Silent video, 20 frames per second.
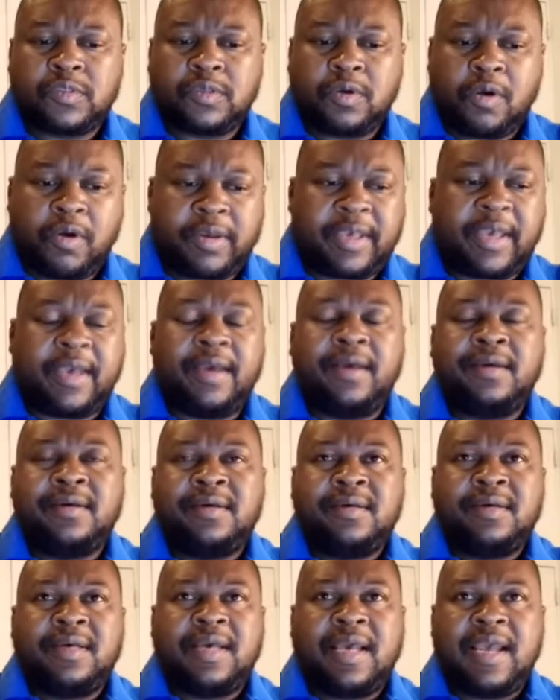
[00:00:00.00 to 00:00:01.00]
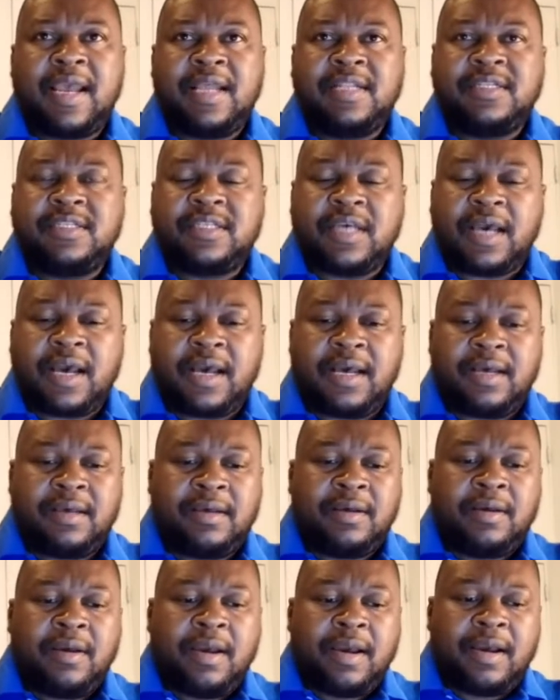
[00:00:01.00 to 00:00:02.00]
Okay, and
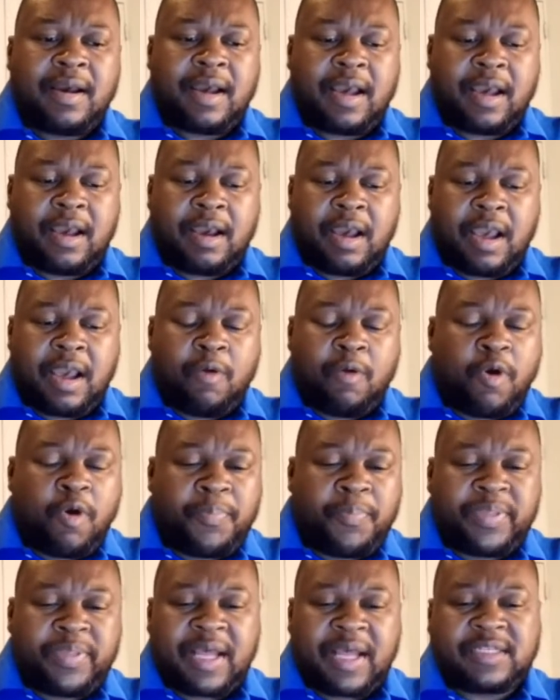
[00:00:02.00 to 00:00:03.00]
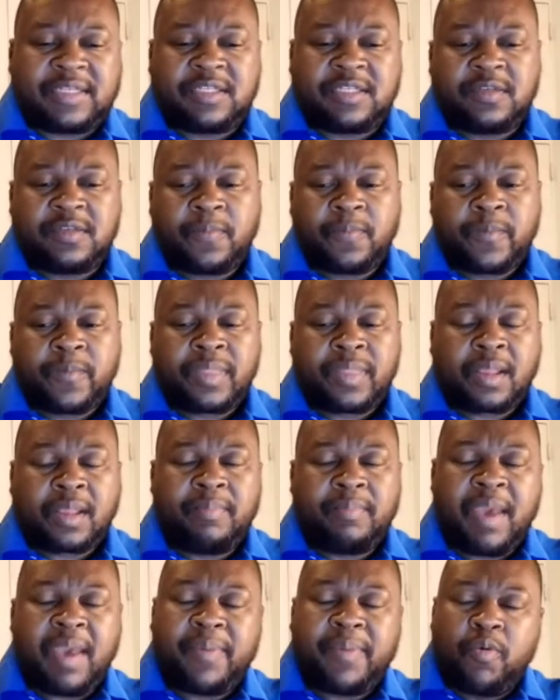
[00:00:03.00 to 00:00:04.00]
I hope that
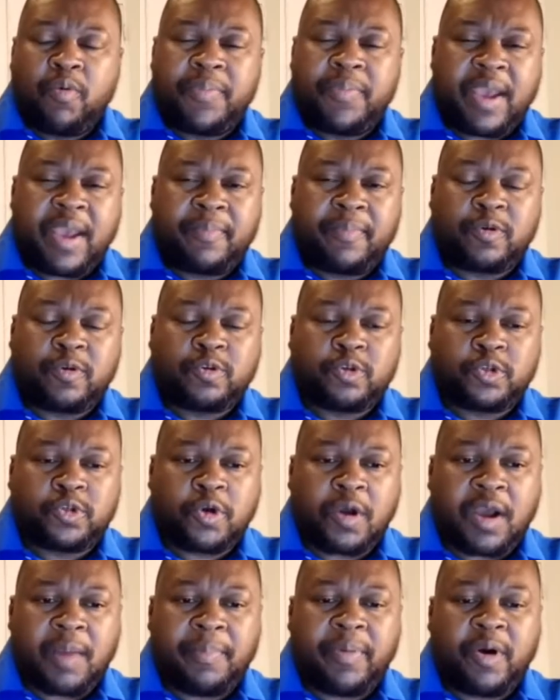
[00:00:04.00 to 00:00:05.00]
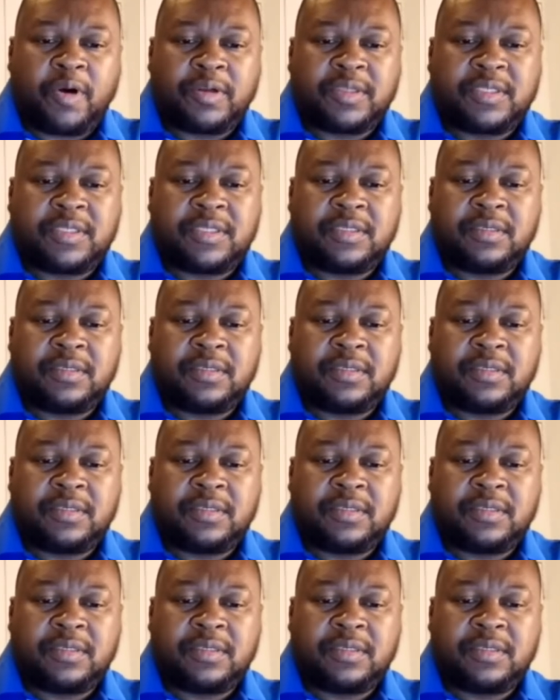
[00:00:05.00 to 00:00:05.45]
maybe we'll be able to talk about